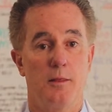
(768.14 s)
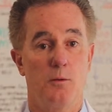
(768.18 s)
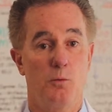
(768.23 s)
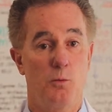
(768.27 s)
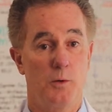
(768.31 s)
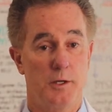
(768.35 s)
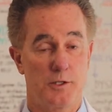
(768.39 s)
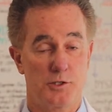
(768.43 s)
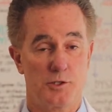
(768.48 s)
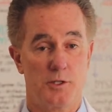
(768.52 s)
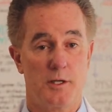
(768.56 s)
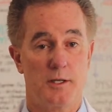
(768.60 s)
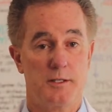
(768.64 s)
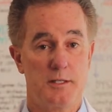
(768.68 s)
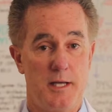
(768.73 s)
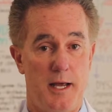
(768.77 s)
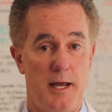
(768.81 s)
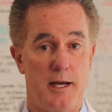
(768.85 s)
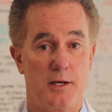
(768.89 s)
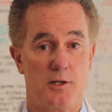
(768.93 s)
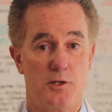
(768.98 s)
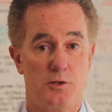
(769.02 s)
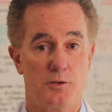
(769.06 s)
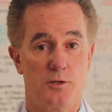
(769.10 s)
which
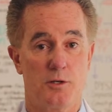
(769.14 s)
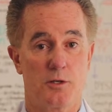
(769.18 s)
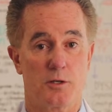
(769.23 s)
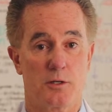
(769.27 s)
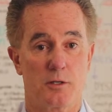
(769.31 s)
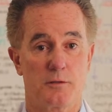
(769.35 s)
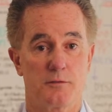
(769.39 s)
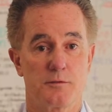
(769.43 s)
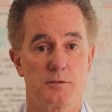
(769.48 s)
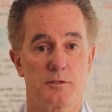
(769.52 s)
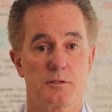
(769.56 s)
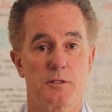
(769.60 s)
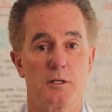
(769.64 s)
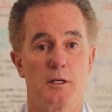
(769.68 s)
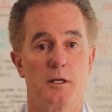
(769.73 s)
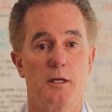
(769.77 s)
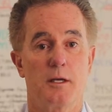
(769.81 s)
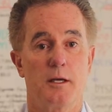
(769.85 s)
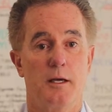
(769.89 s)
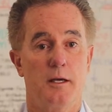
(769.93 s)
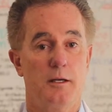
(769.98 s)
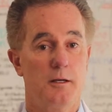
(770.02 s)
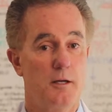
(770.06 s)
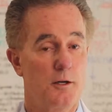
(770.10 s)
attack your nerves
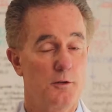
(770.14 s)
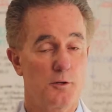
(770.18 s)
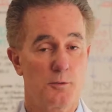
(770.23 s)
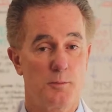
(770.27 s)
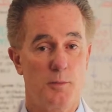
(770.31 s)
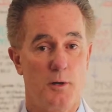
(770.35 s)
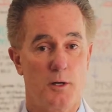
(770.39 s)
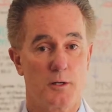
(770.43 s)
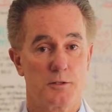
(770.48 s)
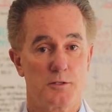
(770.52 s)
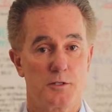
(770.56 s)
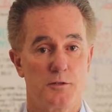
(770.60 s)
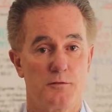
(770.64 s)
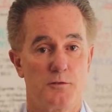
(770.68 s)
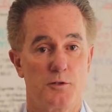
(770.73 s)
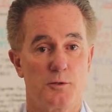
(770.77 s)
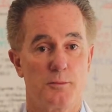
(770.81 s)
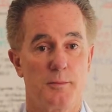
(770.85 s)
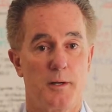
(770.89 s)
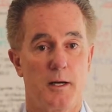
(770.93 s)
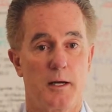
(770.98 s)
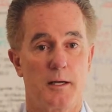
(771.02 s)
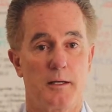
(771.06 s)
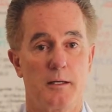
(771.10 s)
and other parts of your
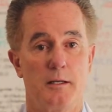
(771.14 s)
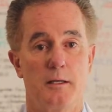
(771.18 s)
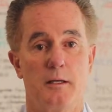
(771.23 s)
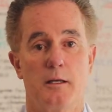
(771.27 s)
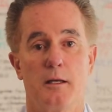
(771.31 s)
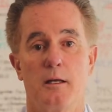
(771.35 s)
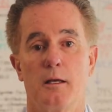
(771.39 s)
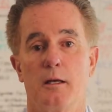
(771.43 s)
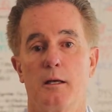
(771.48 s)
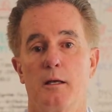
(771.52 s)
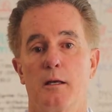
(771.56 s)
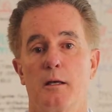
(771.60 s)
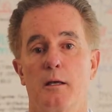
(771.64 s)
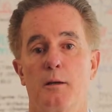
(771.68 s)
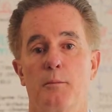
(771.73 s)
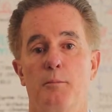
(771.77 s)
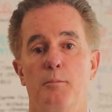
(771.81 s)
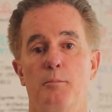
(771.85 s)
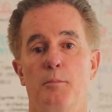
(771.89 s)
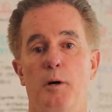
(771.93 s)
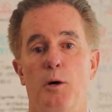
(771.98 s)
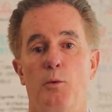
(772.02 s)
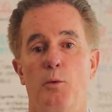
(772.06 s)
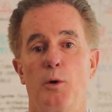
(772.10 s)
body,
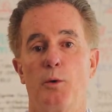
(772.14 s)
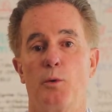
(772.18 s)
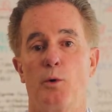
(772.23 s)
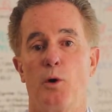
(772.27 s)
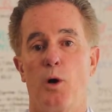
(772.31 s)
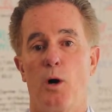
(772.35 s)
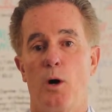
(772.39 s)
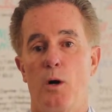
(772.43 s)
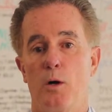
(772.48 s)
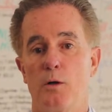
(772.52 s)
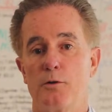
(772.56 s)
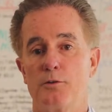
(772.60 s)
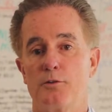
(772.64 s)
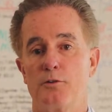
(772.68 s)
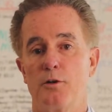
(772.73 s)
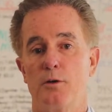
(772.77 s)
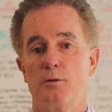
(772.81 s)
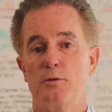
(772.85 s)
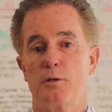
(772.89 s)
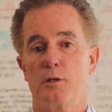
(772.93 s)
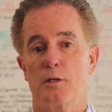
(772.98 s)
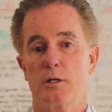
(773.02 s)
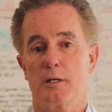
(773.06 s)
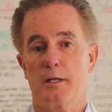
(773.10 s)
but we will
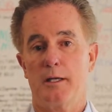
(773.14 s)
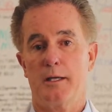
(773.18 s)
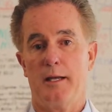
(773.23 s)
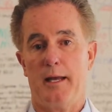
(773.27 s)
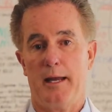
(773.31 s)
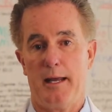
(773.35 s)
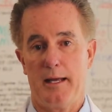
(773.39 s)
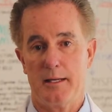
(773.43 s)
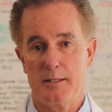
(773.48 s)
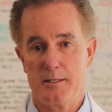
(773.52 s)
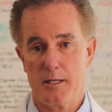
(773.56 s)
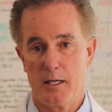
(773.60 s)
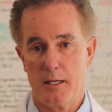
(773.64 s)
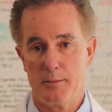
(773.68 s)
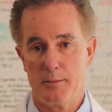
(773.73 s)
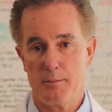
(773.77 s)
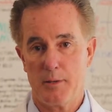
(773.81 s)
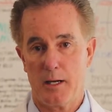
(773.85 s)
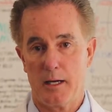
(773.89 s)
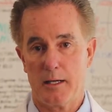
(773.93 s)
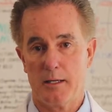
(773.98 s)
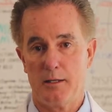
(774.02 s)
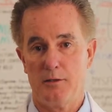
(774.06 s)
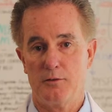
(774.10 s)
also look at
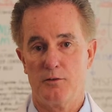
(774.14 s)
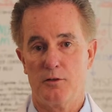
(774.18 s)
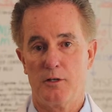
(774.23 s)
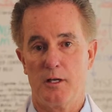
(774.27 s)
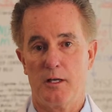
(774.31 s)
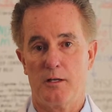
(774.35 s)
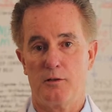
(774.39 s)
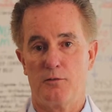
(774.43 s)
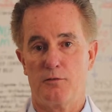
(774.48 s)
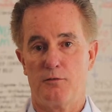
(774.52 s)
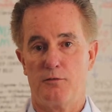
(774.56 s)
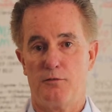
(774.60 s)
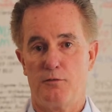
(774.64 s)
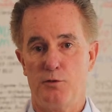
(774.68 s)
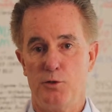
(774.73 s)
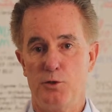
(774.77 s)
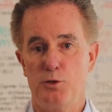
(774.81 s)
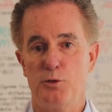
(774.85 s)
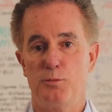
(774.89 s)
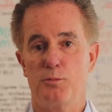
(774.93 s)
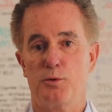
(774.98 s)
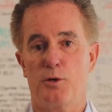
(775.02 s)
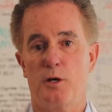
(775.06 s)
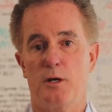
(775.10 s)
antibodies against
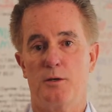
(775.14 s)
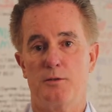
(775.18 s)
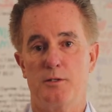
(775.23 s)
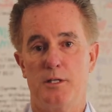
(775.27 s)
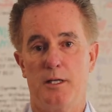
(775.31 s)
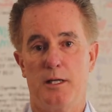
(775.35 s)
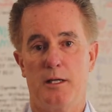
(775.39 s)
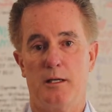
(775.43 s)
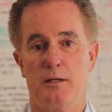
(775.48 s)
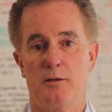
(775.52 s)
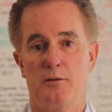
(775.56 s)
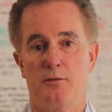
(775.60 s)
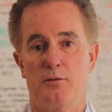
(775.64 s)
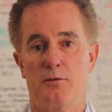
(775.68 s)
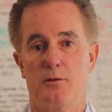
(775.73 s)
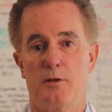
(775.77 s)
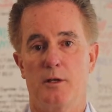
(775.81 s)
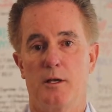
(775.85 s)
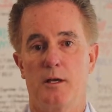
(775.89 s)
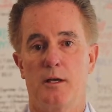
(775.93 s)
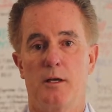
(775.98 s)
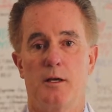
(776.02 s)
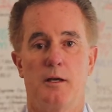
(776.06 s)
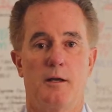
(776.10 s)
food proteins
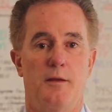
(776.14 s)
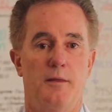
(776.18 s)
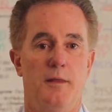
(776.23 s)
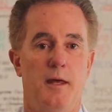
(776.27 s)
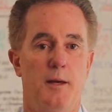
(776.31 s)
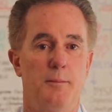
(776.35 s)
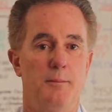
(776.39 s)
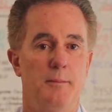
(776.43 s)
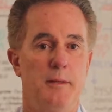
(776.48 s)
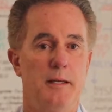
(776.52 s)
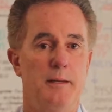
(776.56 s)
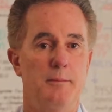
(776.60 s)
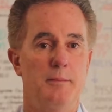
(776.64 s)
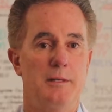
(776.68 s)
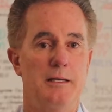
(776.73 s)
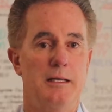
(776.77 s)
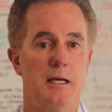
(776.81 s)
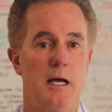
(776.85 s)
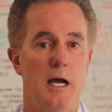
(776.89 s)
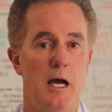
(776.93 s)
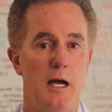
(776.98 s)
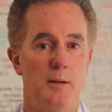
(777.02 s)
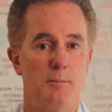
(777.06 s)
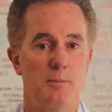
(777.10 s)
that may be
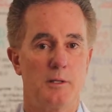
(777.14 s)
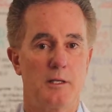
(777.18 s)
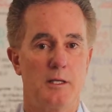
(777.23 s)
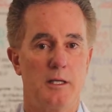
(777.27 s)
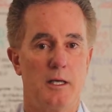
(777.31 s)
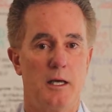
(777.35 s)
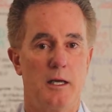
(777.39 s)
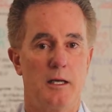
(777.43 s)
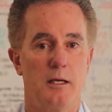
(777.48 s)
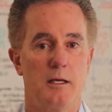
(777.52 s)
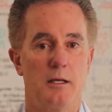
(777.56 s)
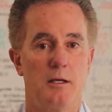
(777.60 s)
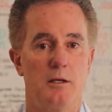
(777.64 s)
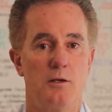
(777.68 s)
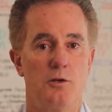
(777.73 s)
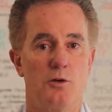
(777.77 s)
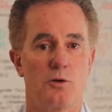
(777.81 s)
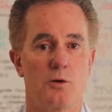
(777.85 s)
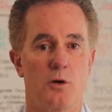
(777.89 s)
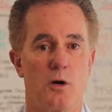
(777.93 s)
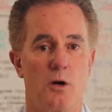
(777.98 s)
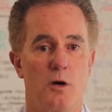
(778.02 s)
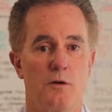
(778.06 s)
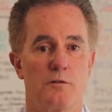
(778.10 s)
complicating
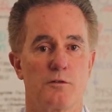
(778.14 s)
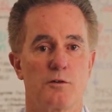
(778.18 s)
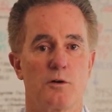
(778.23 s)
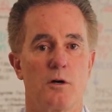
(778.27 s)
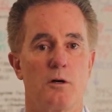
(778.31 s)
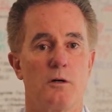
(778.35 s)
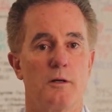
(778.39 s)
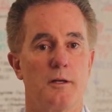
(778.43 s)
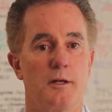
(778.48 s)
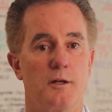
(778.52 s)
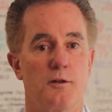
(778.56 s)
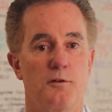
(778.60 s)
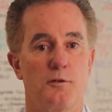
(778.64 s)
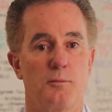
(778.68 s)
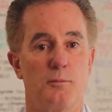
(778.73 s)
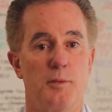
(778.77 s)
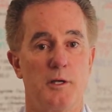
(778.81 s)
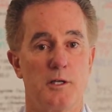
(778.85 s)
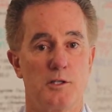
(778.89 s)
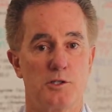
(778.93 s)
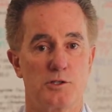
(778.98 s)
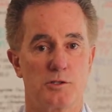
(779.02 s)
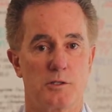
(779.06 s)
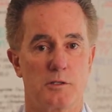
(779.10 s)
your overall health
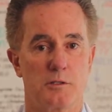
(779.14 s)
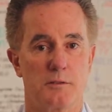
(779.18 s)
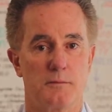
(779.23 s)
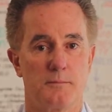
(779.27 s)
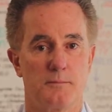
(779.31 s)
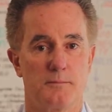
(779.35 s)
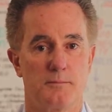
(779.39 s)
picture.